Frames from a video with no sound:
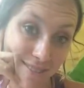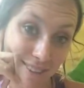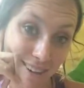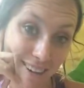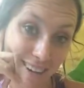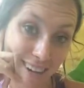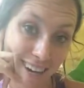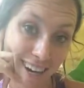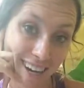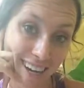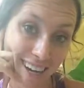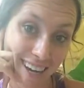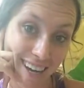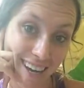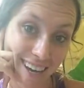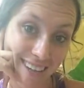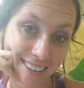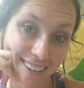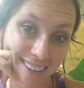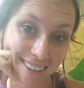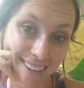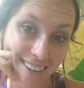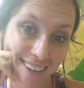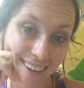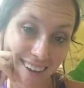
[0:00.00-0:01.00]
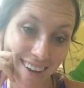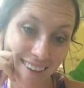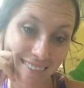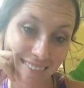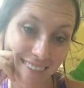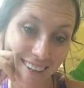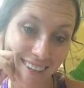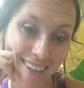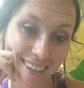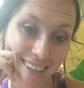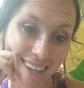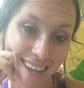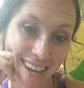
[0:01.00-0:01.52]
All right, guys, have
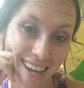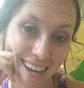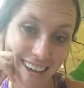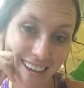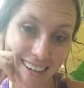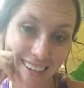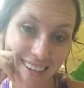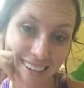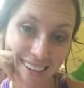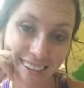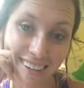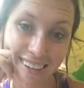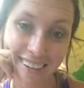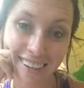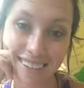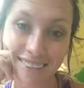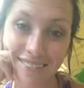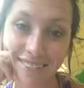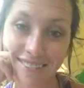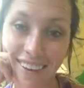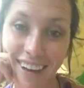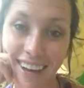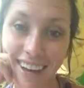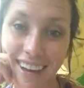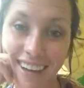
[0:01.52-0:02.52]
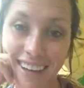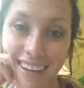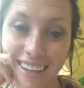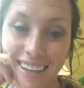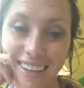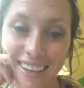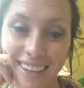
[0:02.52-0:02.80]
a good day. Bye.